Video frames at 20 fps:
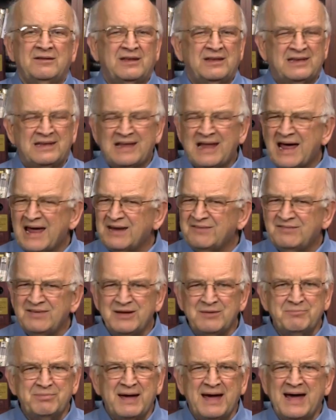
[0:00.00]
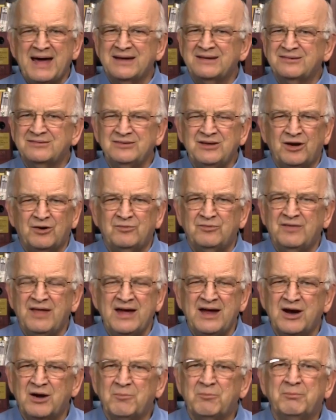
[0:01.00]
A lot of impact, you know,
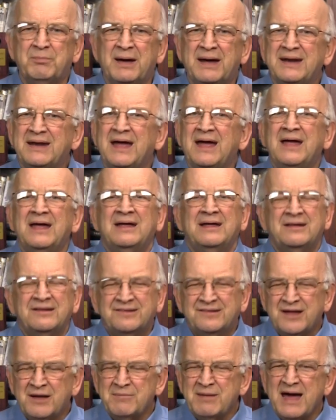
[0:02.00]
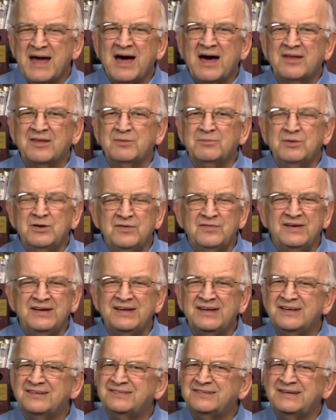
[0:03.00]
there, but somehow the movie
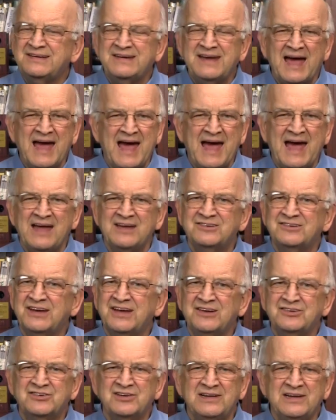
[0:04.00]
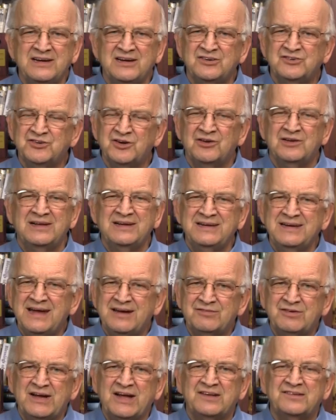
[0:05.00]
is detached. Angelina Jolie
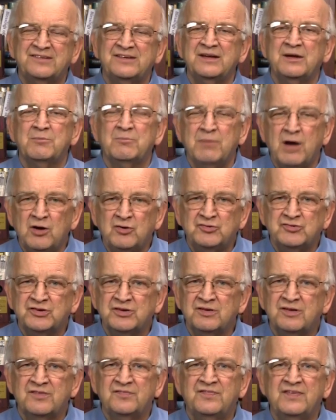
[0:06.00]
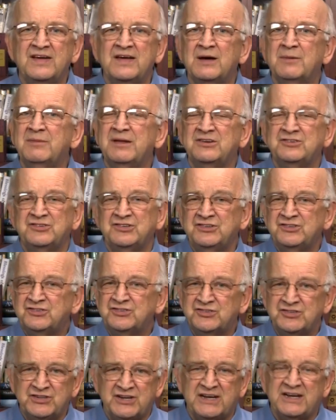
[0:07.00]
never gets the emotion of the film that she
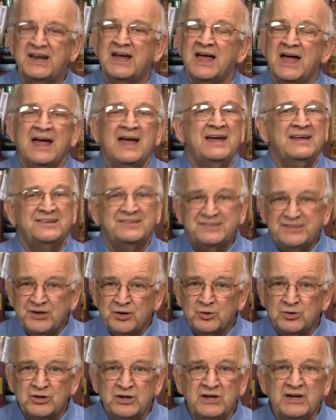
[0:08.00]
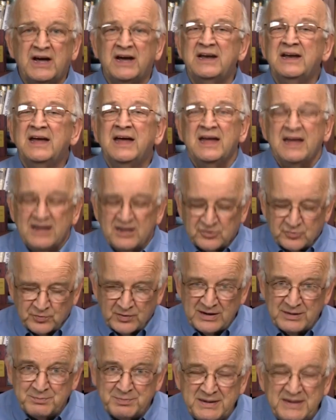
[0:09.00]
should. Still good. It's
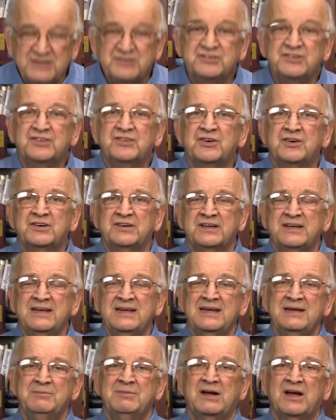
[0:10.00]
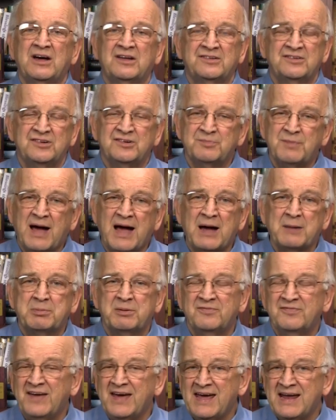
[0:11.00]
rated PG-13 because there's mild
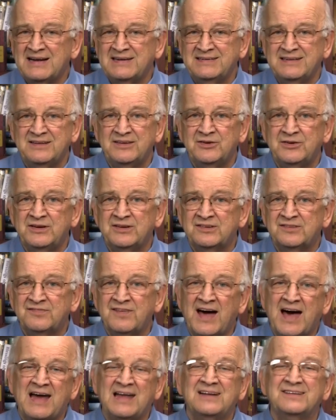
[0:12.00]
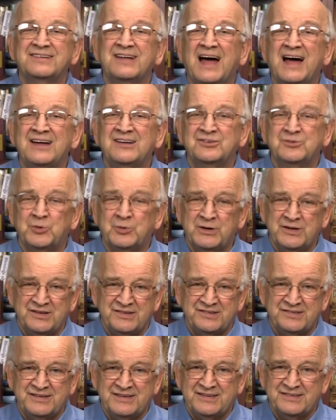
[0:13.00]
profanity and there is violence. I scored
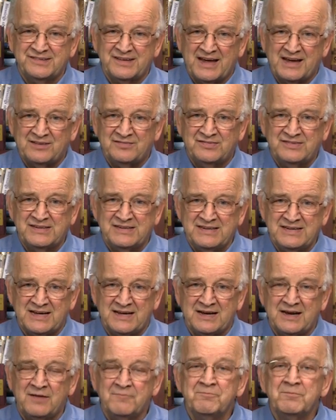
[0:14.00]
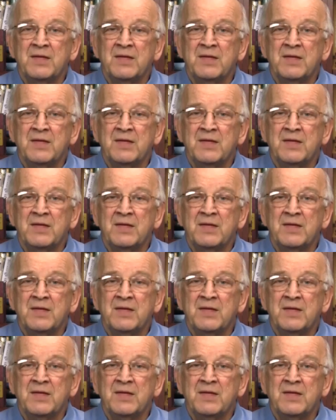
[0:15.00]
it 6 out of 10.